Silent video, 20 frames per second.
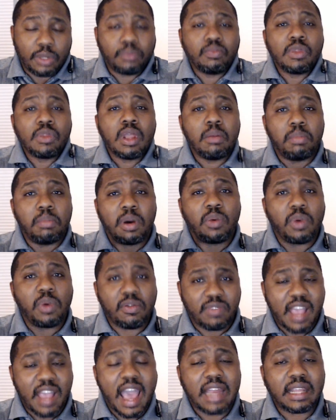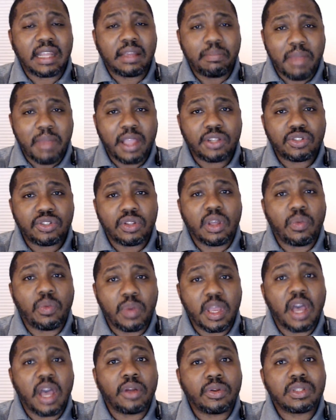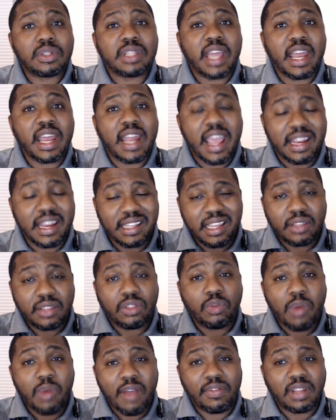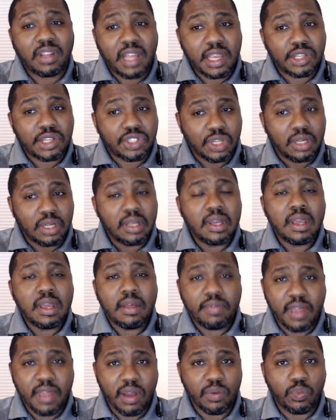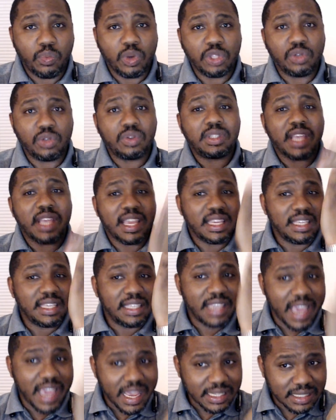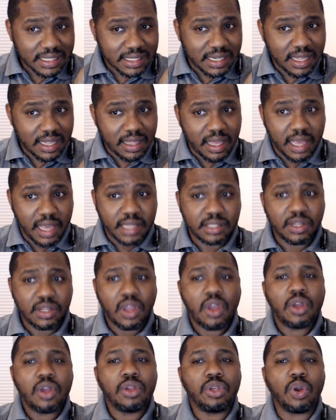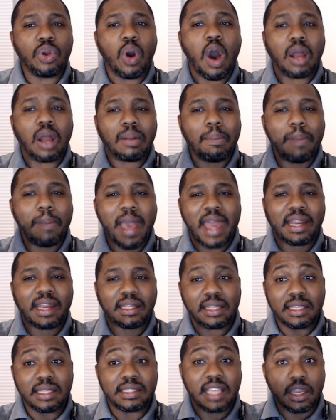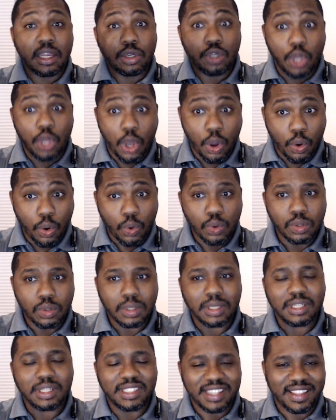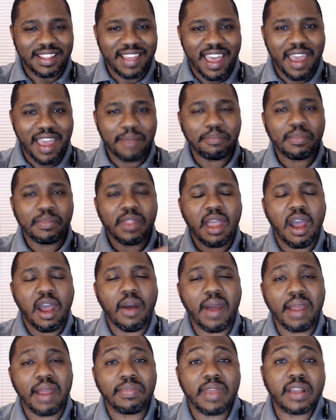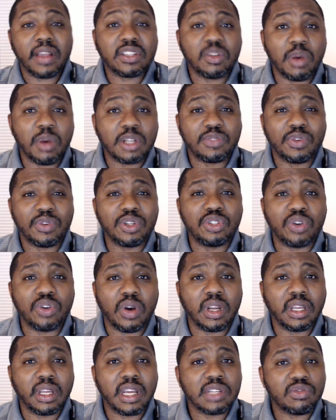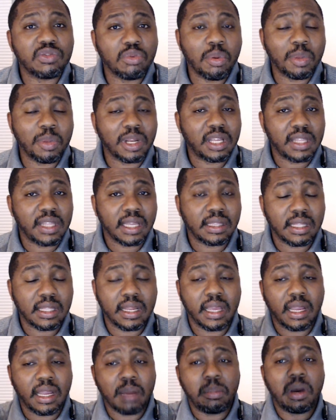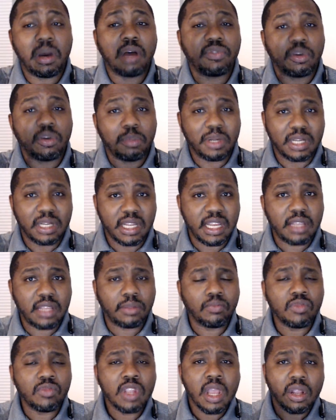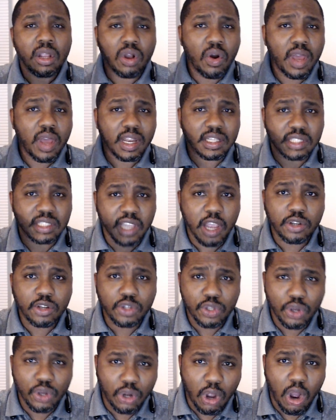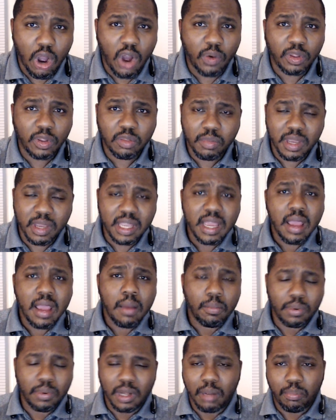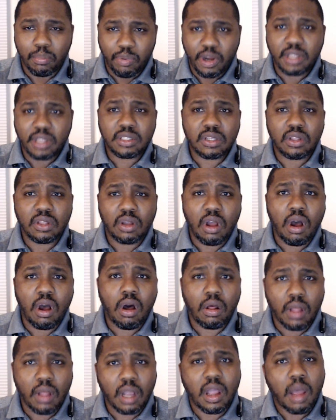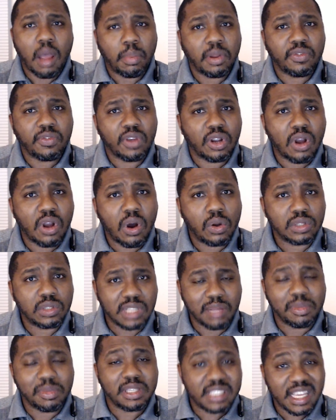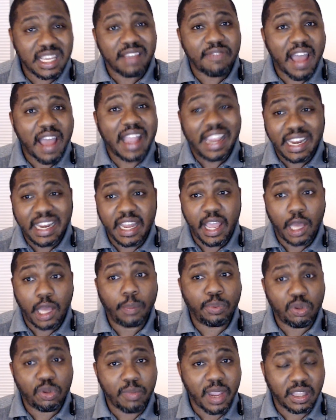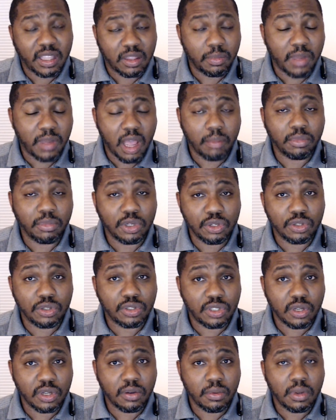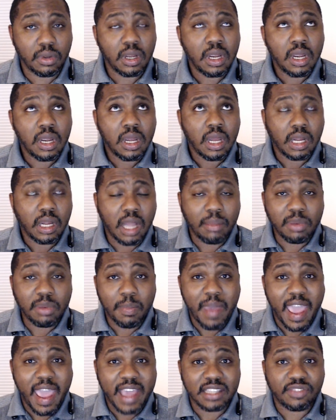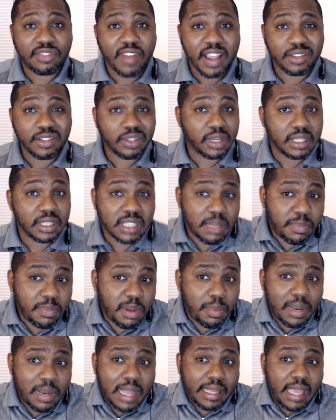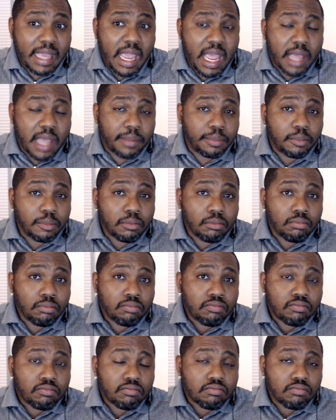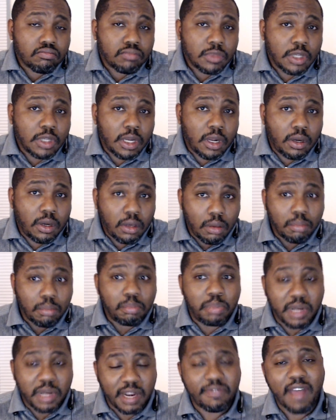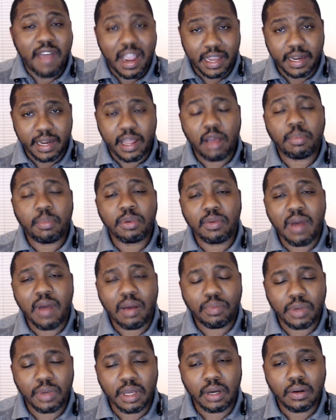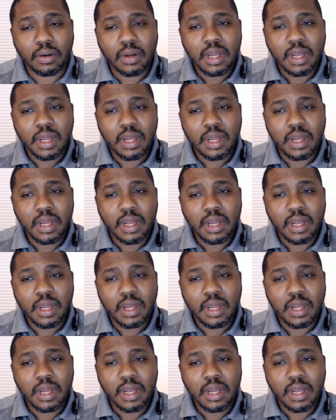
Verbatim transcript: But we've got to make sure that we understand and get the revelation that when you say yes to this, you automatically say no to that. All right. Thanks so much for joining us. Remember to click the link above or beneath. Go ahead and schedule your call with me. Uh, bring to the call a couple of your goals. Let me see if I can help you make them come to come to pass faster. Because some people I can't, you know. But if I can help you, I will.